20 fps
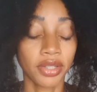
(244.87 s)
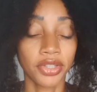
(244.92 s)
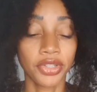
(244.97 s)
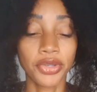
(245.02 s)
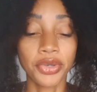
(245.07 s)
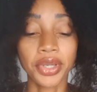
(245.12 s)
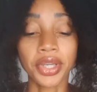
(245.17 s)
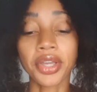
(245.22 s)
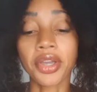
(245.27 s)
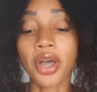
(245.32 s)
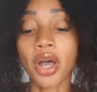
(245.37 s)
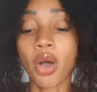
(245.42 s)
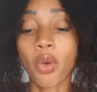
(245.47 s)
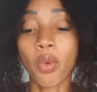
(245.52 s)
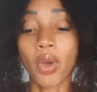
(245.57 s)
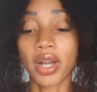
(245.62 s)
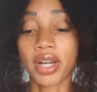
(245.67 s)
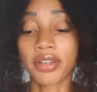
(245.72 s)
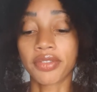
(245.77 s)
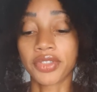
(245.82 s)
You can go
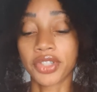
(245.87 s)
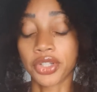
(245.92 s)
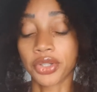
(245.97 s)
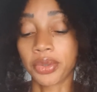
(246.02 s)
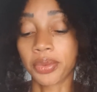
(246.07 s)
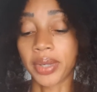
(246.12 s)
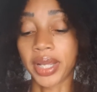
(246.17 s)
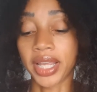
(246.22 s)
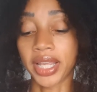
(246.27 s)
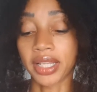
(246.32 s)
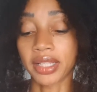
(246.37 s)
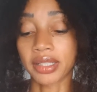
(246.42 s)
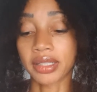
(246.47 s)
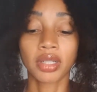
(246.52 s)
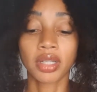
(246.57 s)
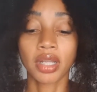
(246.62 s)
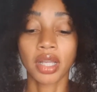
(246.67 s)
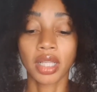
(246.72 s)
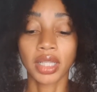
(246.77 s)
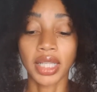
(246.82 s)
one of two ways.
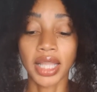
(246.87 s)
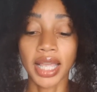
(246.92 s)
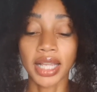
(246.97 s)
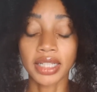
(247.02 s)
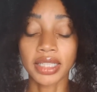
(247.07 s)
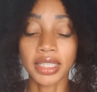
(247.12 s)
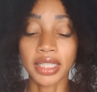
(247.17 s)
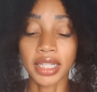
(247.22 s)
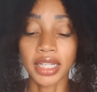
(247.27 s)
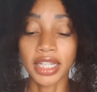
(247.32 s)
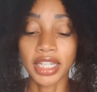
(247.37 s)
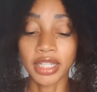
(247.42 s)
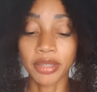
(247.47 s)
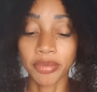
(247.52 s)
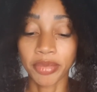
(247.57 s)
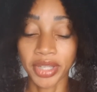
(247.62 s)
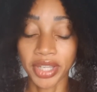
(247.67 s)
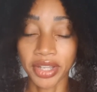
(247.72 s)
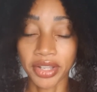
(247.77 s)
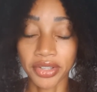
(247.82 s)
Collect
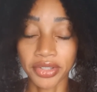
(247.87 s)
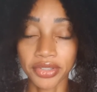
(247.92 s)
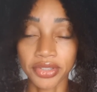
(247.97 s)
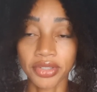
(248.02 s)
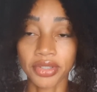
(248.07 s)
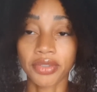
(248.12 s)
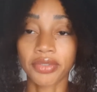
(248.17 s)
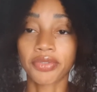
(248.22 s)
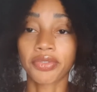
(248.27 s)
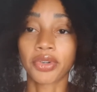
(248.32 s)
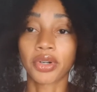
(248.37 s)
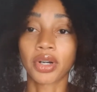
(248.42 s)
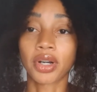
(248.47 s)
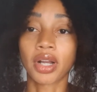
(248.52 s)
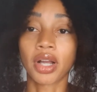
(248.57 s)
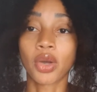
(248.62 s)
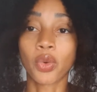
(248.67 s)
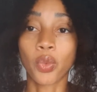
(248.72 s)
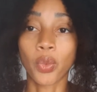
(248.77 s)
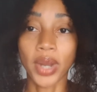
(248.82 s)
emails
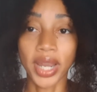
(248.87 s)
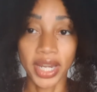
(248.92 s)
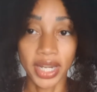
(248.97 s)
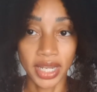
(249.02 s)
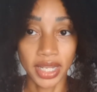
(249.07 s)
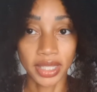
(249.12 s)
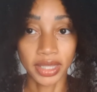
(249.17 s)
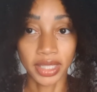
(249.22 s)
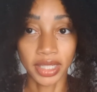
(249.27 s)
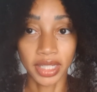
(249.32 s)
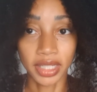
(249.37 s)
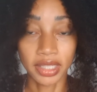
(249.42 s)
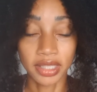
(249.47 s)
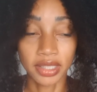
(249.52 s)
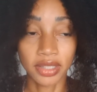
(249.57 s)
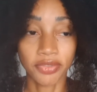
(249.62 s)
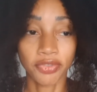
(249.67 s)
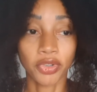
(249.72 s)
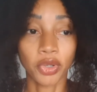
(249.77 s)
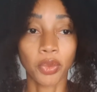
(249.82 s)
for a waiting
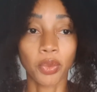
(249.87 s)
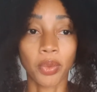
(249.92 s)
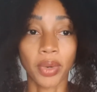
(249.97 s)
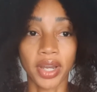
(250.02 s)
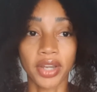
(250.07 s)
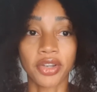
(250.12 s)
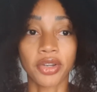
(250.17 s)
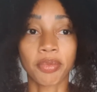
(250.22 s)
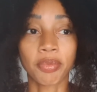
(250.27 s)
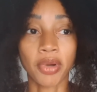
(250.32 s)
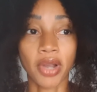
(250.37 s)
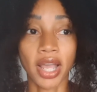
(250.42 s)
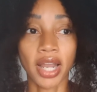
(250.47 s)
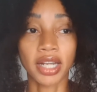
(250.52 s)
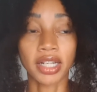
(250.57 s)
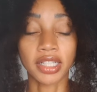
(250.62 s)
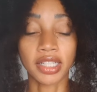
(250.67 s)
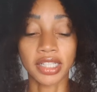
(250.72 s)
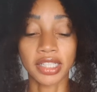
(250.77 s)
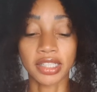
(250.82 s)
list for when your
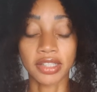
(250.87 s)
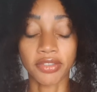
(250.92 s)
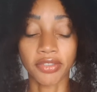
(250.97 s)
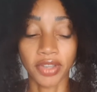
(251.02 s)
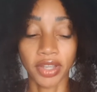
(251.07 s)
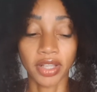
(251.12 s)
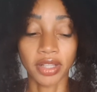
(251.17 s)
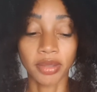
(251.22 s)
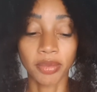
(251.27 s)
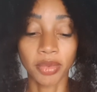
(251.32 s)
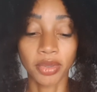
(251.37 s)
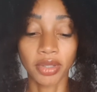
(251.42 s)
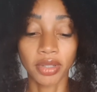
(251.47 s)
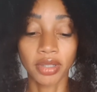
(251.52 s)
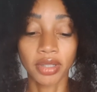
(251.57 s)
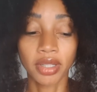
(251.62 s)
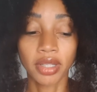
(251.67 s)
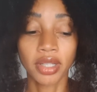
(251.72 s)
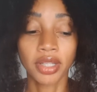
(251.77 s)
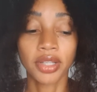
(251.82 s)
product is
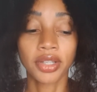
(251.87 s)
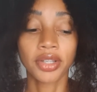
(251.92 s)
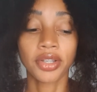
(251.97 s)
available,